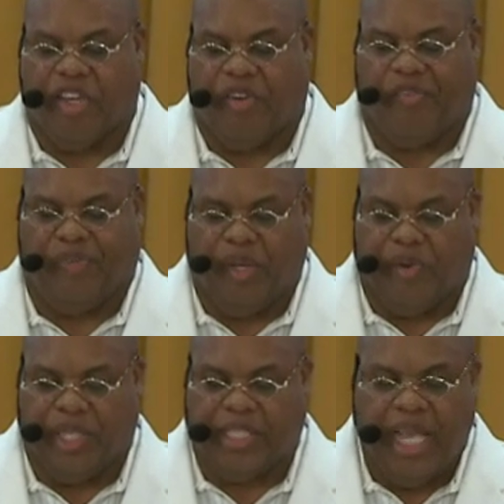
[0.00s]
your
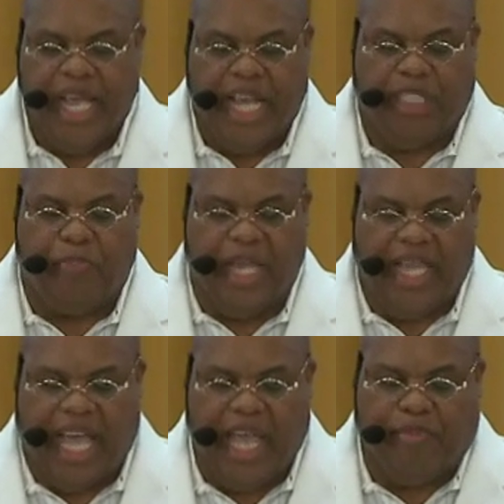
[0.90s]
influence is
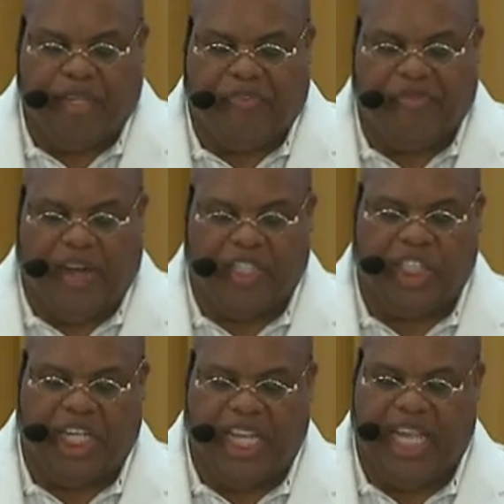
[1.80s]
being able to
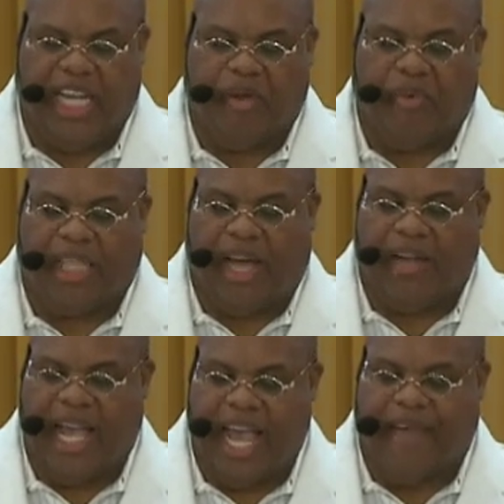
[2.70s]
function in it
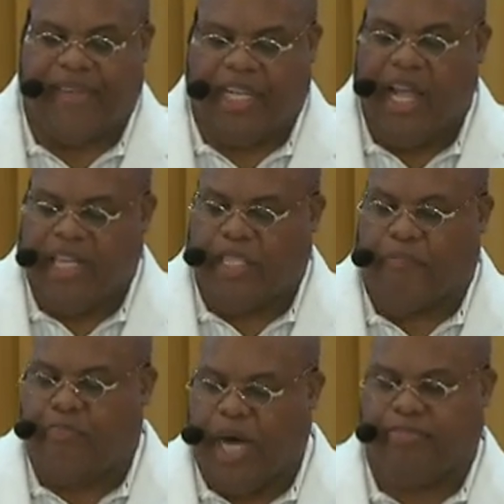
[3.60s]
without having to
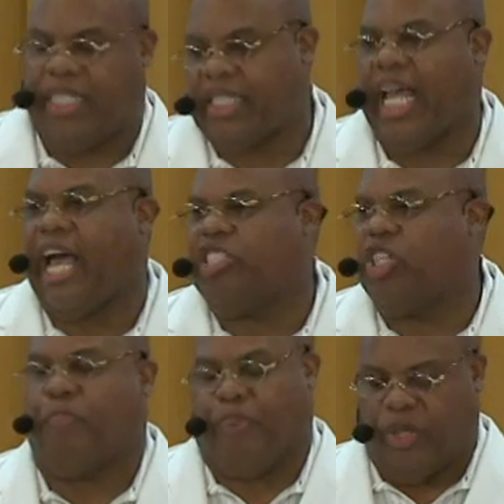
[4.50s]
publicize
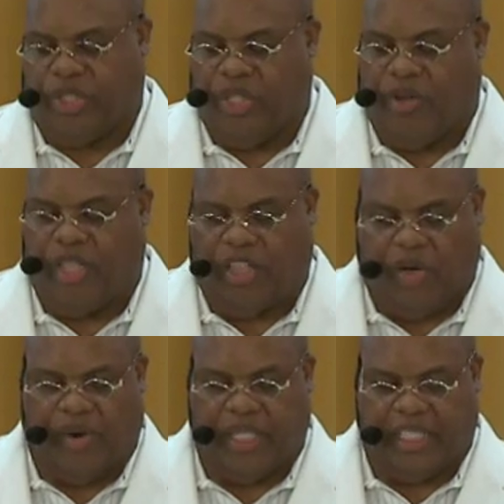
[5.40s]
your personal
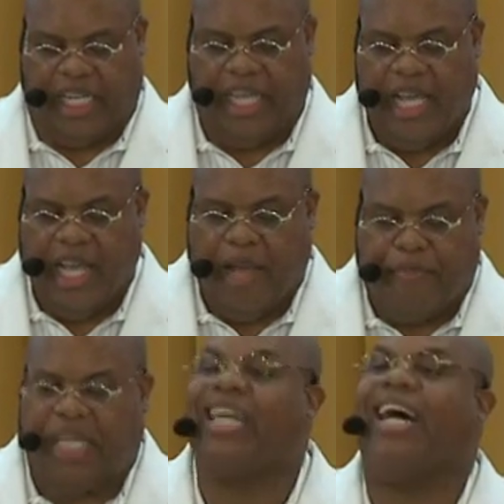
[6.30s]
authority
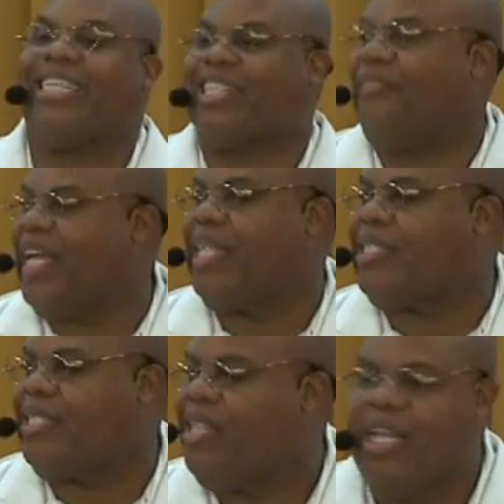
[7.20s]
because of
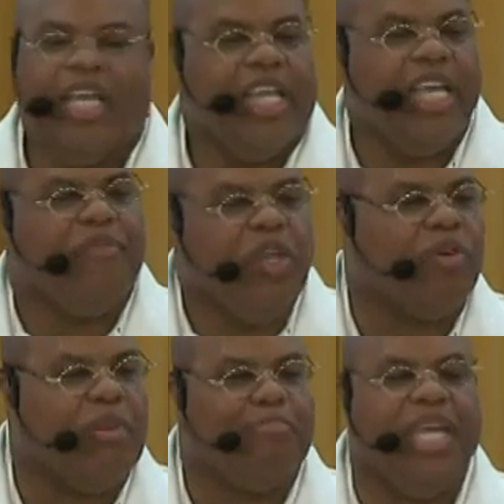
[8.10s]
it. If you
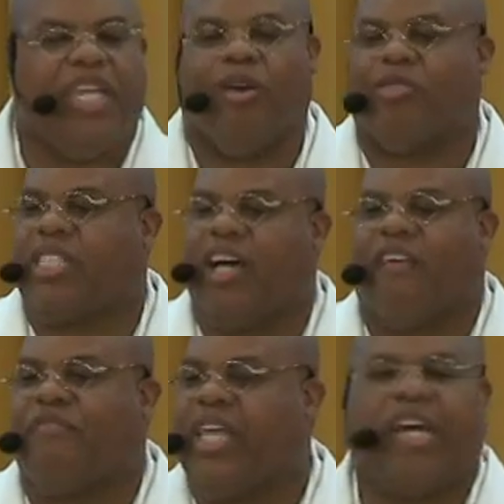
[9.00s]
can be
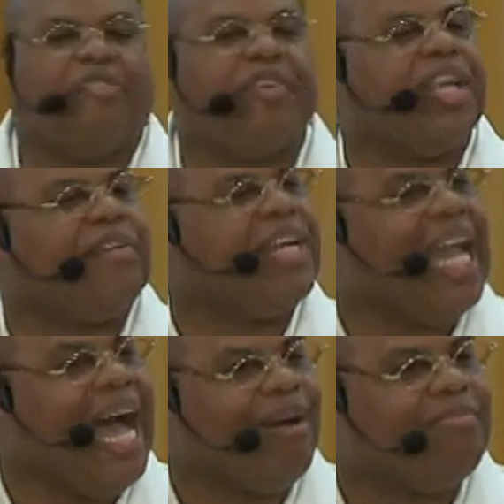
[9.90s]
yourself, they'll figure it
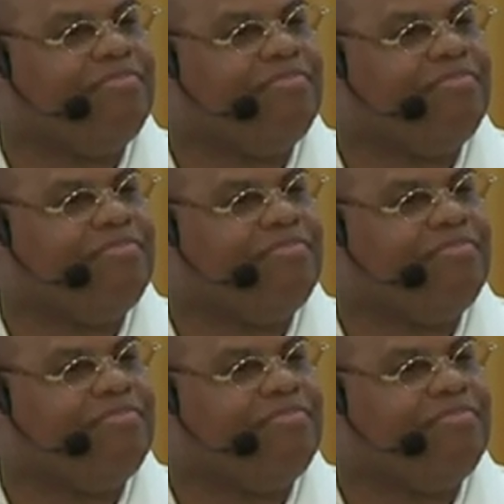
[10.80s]
out.